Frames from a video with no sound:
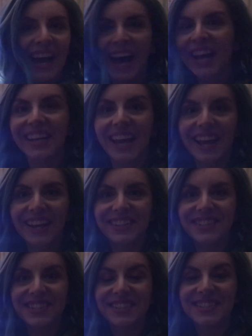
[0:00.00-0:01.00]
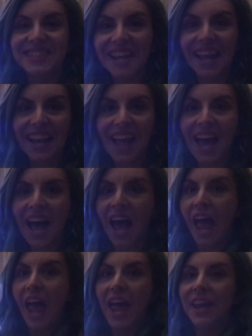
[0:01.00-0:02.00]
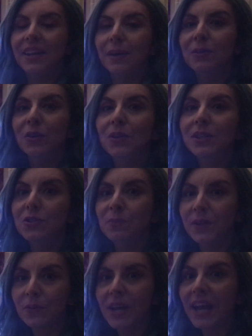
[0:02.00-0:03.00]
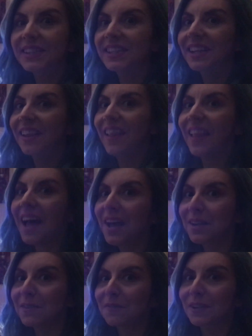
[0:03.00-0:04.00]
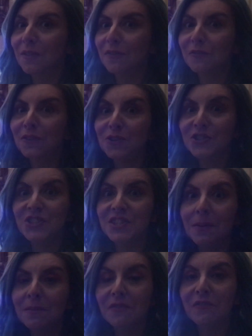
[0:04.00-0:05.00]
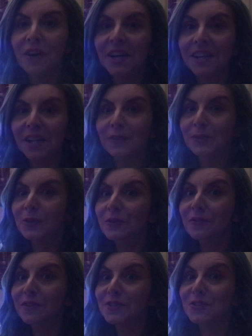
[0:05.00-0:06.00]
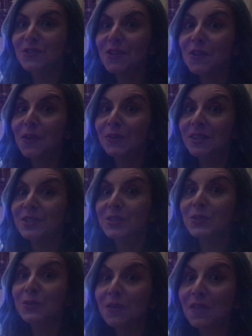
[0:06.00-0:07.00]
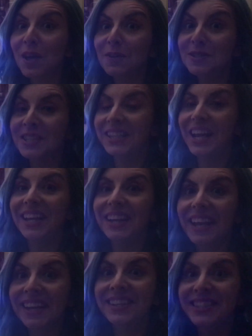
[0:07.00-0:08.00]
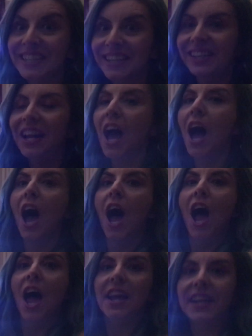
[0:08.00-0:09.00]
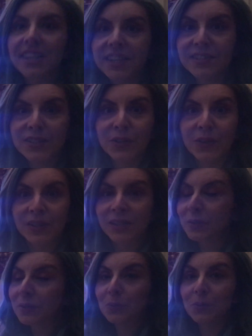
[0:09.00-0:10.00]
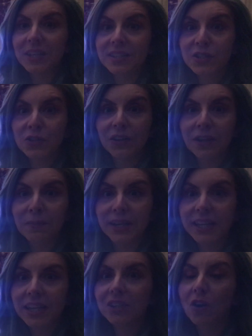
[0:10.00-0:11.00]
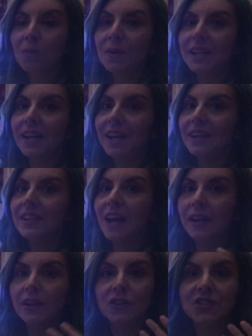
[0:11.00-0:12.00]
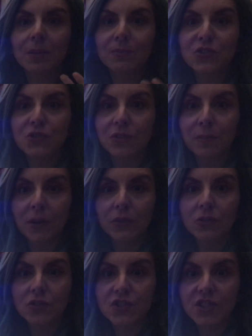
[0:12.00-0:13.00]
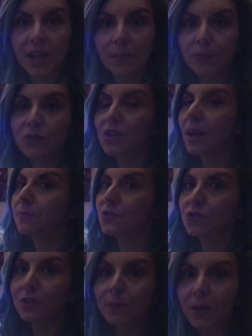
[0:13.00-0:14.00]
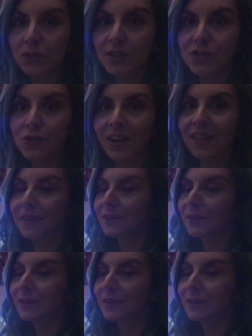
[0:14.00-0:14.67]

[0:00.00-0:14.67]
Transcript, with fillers: Hi guys, it's Stella and I'm going to be reacting live at the first semi-final Eurovision Song Contest 2018. Is Greece gonna make it? Oh my god, because I'm sure about Cyprus, I'm sure about Israel,